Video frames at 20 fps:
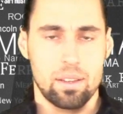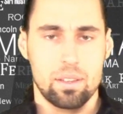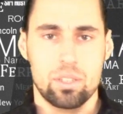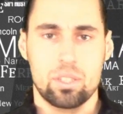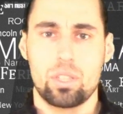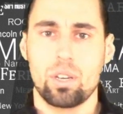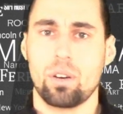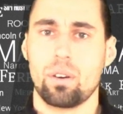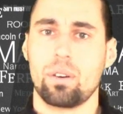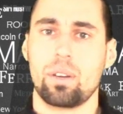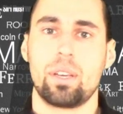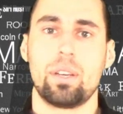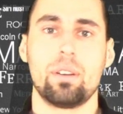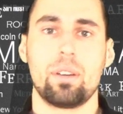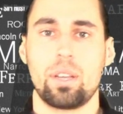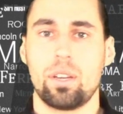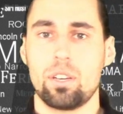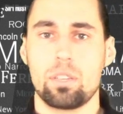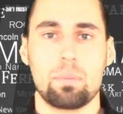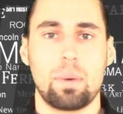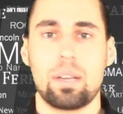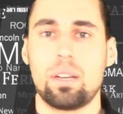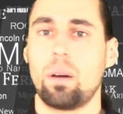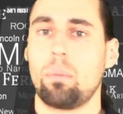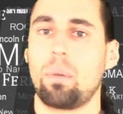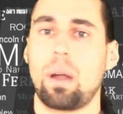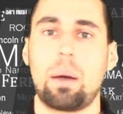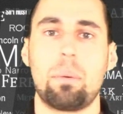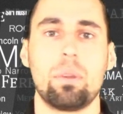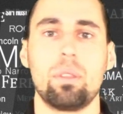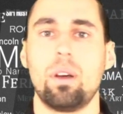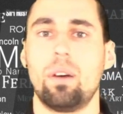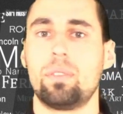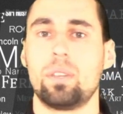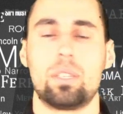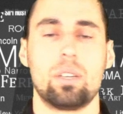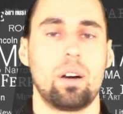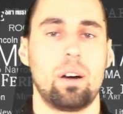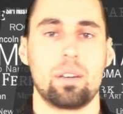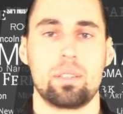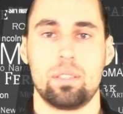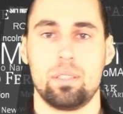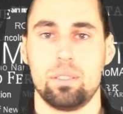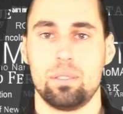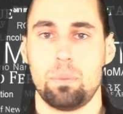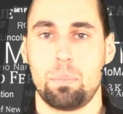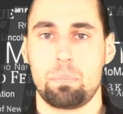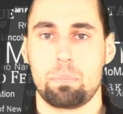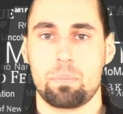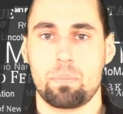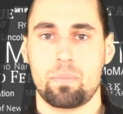Sure, here's my number. I would love to talk to you.